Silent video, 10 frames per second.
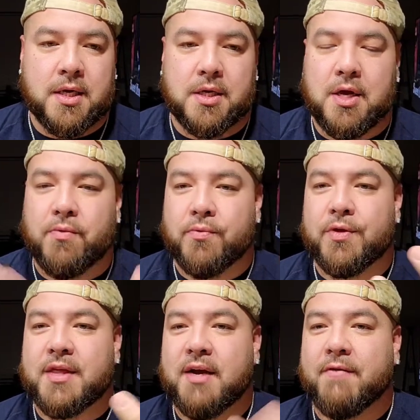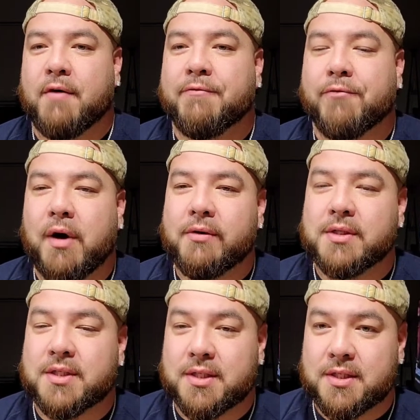you know, when we think of our
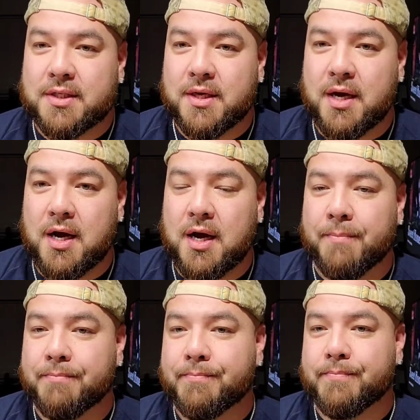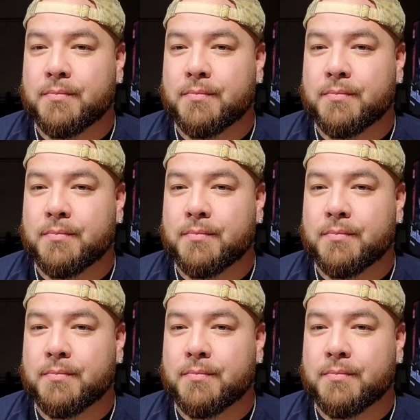fragrances, um,